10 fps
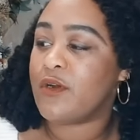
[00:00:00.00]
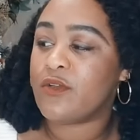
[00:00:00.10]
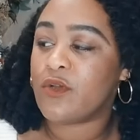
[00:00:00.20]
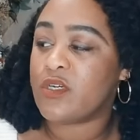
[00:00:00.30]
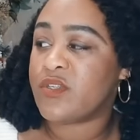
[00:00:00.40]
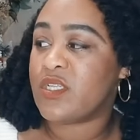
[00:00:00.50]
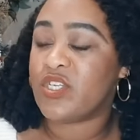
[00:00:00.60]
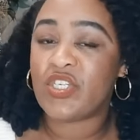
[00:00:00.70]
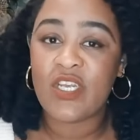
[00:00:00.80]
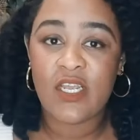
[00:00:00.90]
You go to the
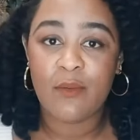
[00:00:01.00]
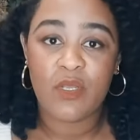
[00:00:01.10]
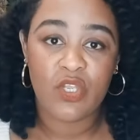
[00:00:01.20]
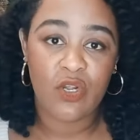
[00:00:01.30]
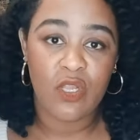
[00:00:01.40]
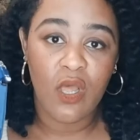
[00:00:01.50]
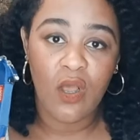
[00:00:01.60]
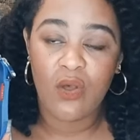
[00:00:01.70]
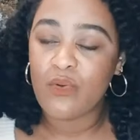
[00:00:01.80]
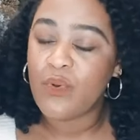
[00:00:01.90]
gym and you're
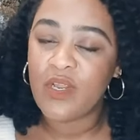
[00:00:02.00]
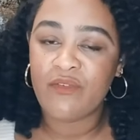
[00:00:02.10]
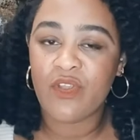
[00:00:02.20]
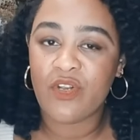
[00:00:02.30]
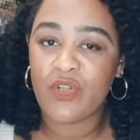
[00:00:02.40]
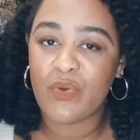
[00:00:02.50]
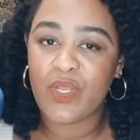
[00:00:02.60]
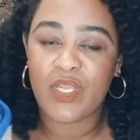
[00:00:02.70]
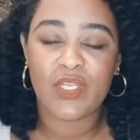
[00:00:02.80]
alone, whatever you're doing,